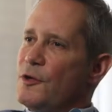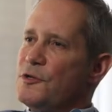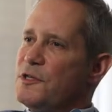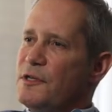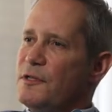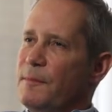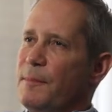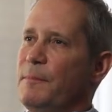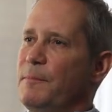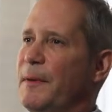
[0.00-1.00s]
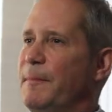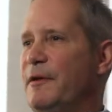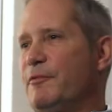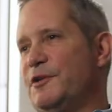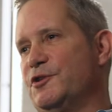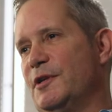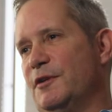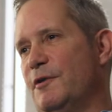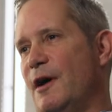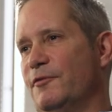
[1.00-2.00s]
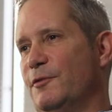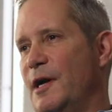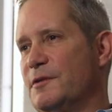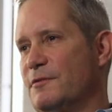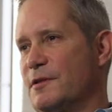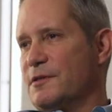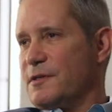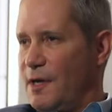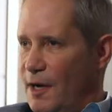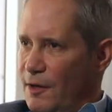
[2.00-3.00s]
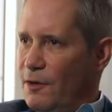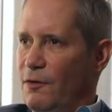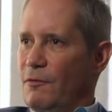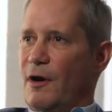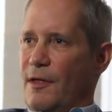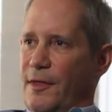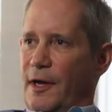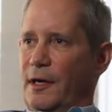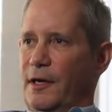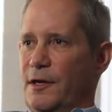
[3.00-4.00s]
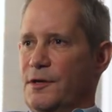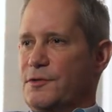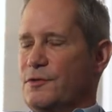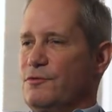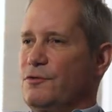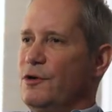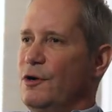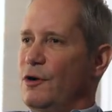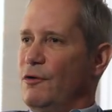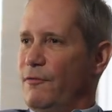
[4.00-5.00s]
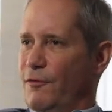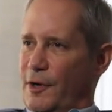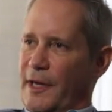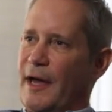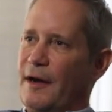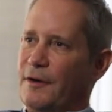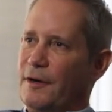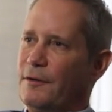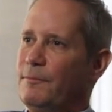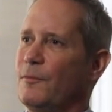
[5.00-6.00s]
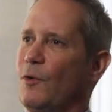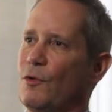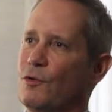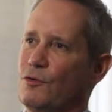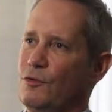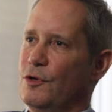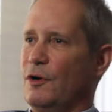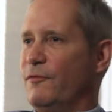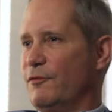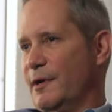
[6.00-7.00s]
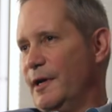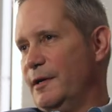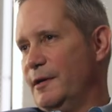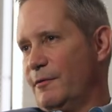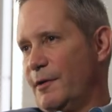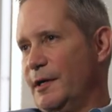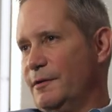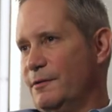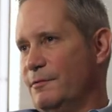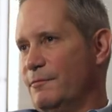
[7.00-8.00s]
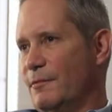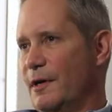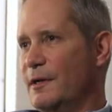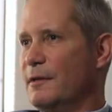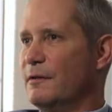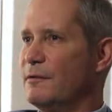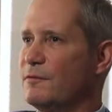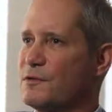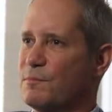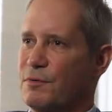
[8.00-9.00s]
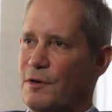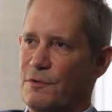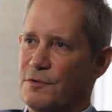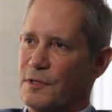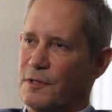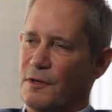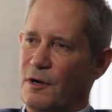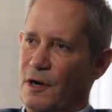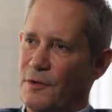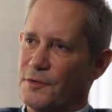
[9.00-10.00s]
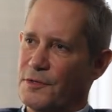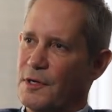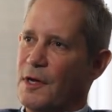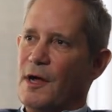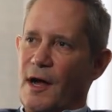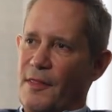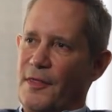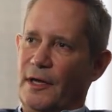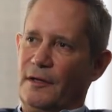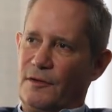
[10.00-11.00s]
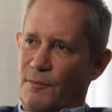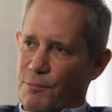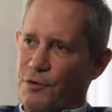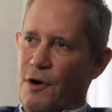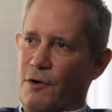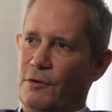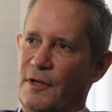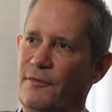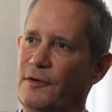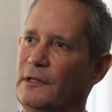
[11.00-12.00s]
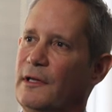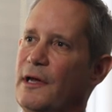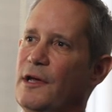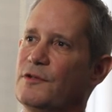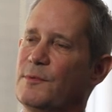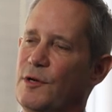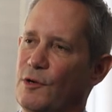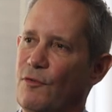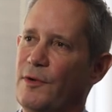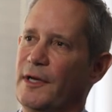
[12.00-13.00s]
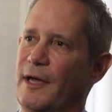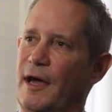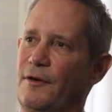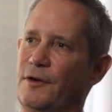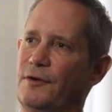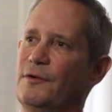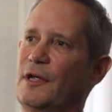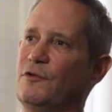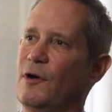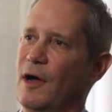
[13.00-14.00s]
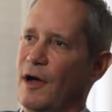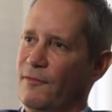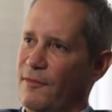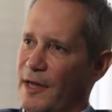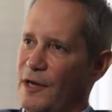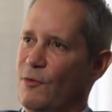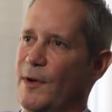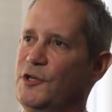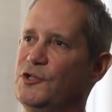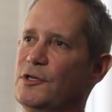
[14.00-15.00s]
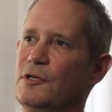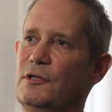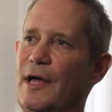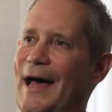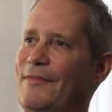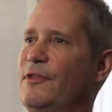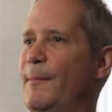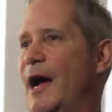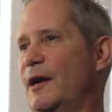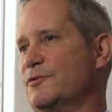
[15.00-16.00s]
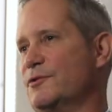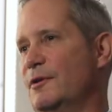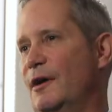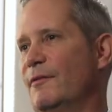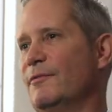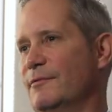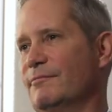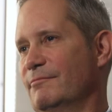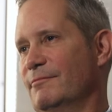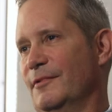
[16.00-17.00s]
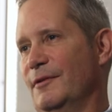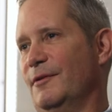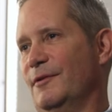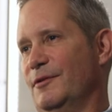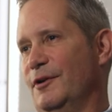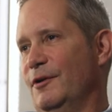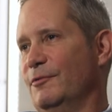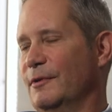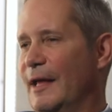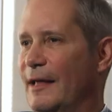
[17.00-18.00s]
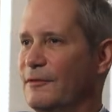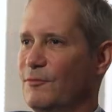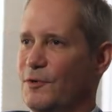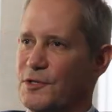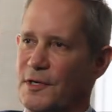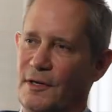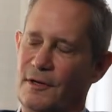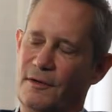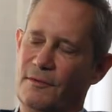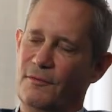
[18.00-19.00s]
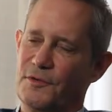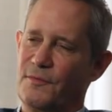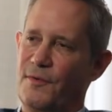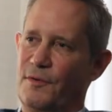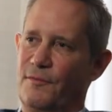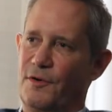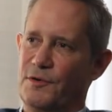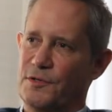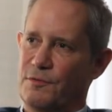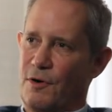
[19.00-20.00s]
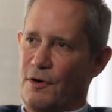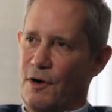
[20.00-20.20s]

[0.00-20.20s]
You see, the big, big question that you have to answer as a CIO, I think, is do you go for a carrier or do you go for an integrator, right? And there is pros and cons. I think the pro definitely is when you go with a carrier that you have innovation at the max and you know, that was a, was a very, very strong